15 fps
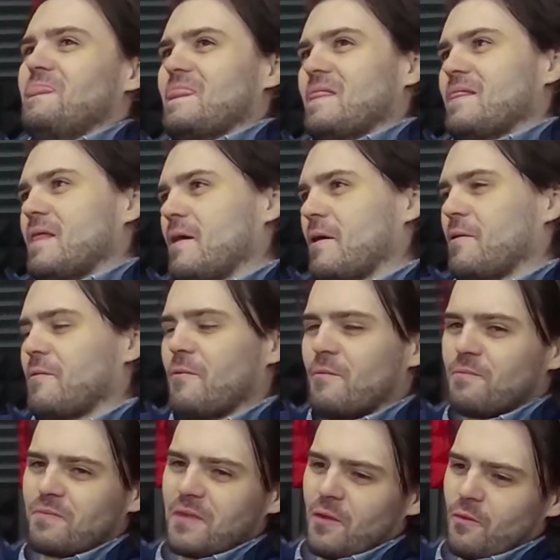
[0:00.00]

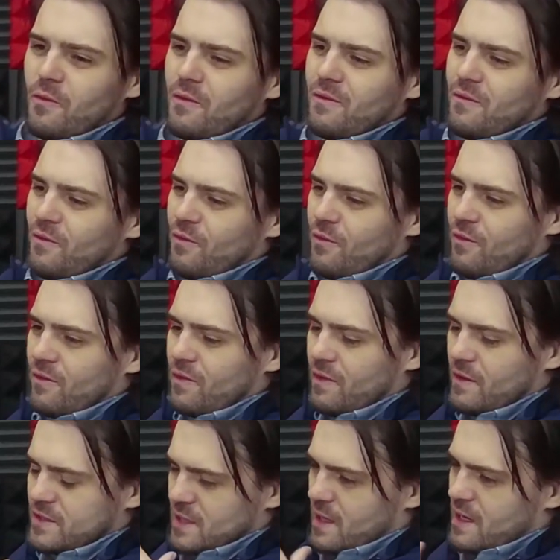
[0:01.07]

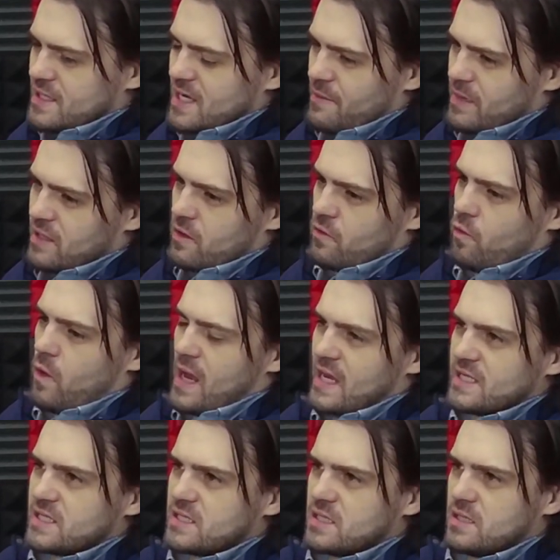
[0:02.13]
There's a lot of time that you can
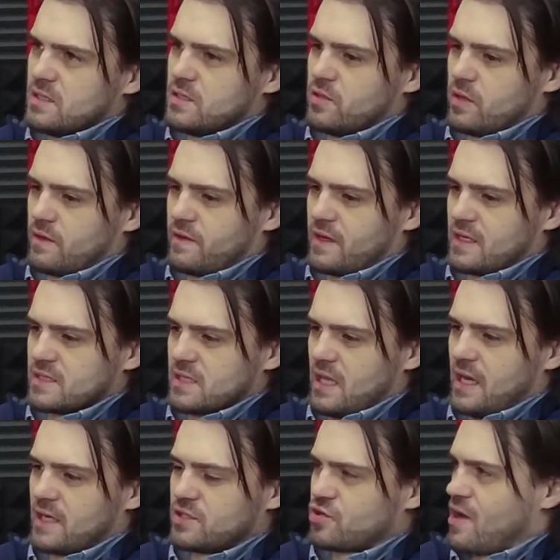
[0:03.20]
waste doing things
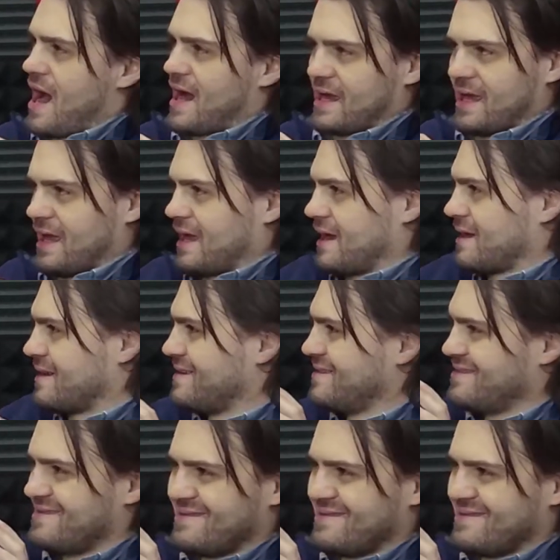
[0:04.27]
like tracking